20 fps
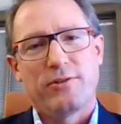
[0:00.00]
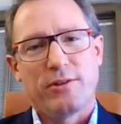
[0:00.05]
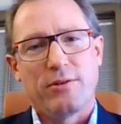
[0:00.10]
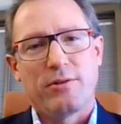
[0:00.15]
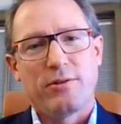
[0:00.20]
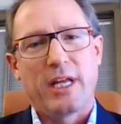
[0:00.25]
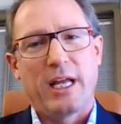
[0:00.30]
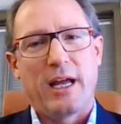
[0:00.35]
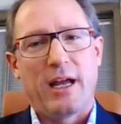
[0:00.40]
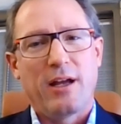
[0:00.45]

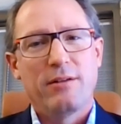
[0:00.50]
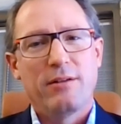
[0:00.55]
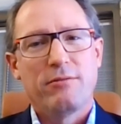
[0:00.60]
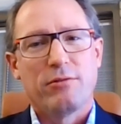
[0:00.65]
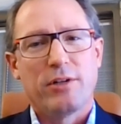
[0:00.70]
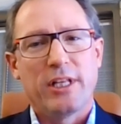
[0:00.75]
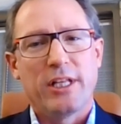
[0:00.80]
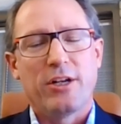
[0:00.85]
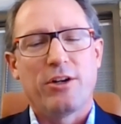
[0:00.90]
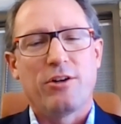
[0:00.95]
So yeah,
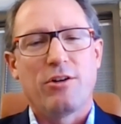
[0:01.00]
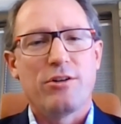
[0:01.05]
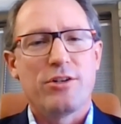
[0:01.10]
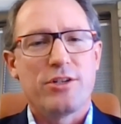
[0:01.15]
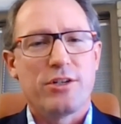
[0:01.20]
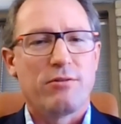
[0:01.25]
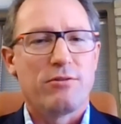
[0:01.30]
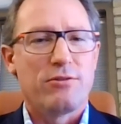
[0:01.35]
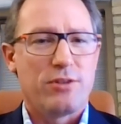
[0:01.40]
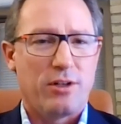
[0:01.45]
really
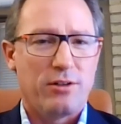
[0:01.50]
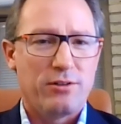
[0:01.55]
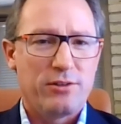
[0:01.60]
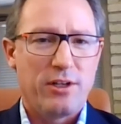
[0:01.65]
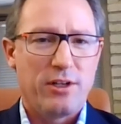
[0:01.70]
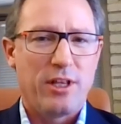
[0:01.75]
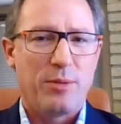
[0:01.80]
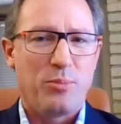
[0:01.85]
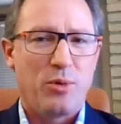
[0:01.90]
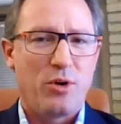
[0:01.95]
encouraging results
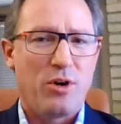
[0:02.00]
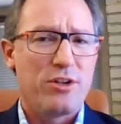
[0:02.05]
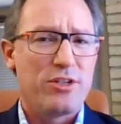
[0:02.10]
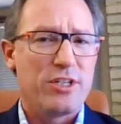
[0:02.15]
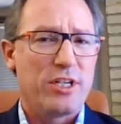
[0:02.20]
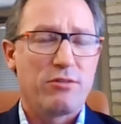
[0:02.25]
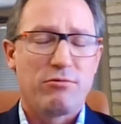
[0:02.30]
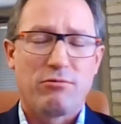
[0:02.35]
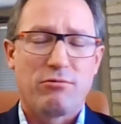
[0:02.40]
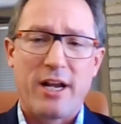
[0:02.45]
out of that
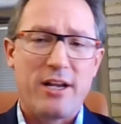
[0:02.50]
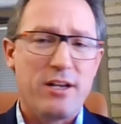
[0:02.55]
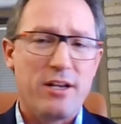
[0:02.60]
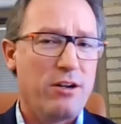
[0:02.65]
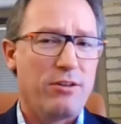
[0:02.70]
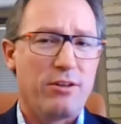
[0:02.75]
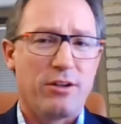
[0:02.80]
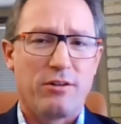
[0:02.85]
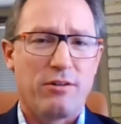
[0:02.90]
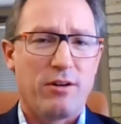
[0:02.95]
project, right
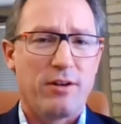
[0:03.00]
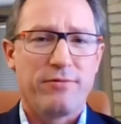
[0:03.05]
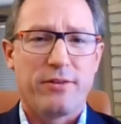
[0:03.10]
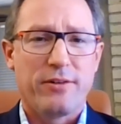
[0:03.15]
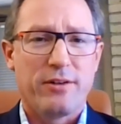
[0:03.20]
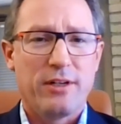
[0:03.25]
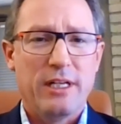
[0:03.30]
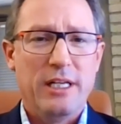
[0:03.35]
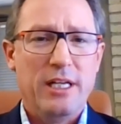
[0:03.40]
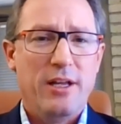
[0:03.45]
near the
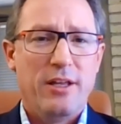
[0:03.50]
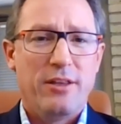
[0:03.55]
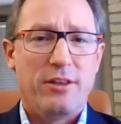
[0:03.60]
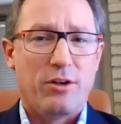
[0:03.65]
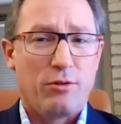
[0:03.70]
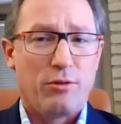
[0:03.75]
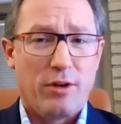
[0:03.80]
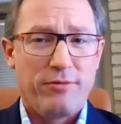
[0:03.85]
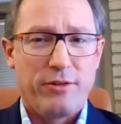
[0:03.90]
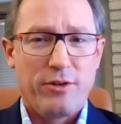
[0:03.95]
Griffin,
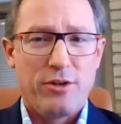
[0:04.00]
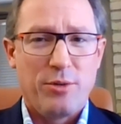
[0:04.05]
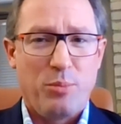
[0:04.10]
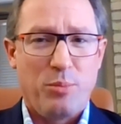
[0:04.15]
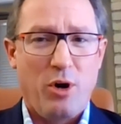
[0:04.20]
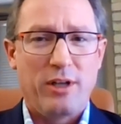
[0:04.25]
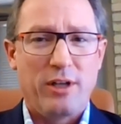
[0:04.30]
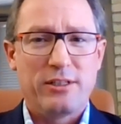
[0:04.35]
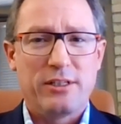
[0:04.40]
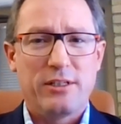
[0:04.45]
their Griffin
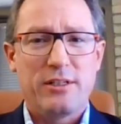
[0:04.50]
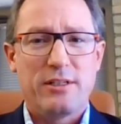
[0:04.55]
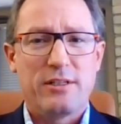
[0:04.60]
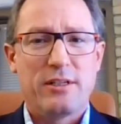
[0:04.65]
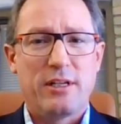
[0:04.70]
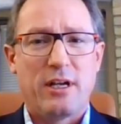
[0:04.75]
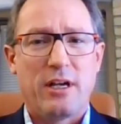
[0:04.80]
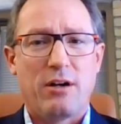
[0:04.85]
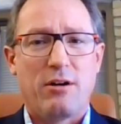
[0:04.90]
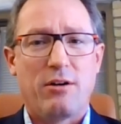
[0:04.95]
deposit
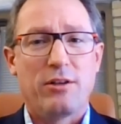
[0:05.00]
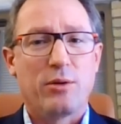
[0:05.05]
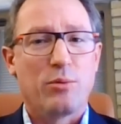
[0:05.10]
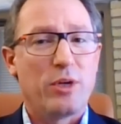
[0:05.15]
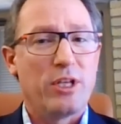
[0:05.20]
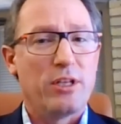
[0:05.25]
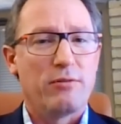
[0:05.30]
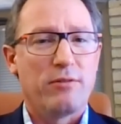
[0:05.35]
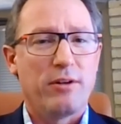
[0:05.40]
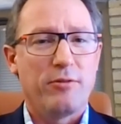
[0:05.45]
uh, on the
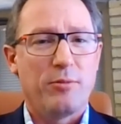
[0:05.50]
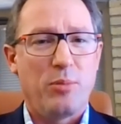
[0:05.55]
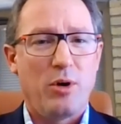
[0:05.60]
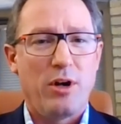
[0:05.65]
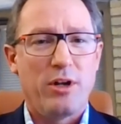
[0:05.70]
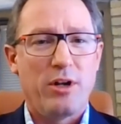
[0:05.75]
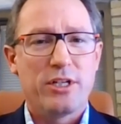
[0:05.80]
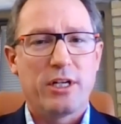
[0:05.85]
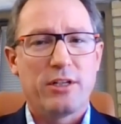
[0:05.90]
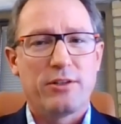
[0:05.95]
Wheeler River
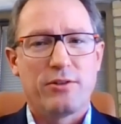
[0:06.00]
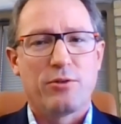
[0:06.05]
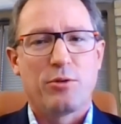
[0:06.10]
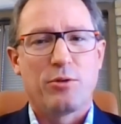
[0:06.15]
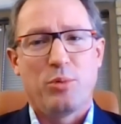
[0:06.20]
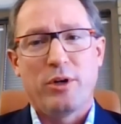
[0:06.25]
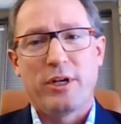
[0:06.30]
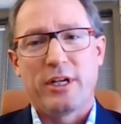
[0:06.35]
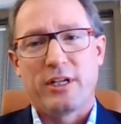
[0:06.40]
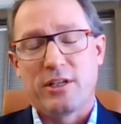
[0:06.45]
project. So
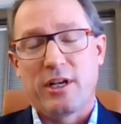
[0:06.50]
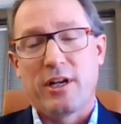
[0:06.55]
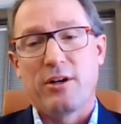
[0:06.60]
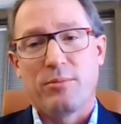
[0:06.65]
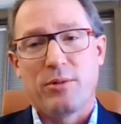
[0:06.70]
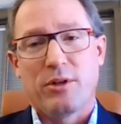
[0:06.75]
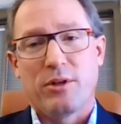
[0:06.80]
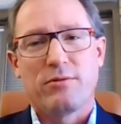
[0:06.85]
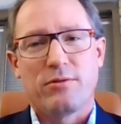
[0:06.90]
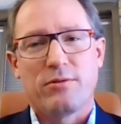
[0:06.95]
we're pretty excited
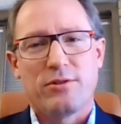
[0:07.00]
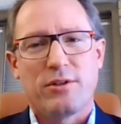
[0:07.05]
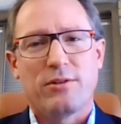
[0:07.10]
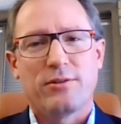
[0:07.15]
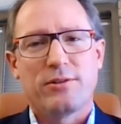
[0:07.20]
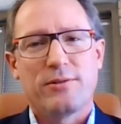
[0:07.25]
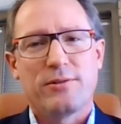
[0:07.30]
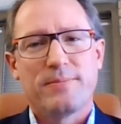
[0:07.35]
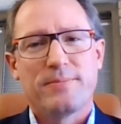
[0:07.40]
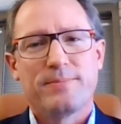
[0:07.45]
about the
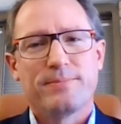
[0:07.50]
results.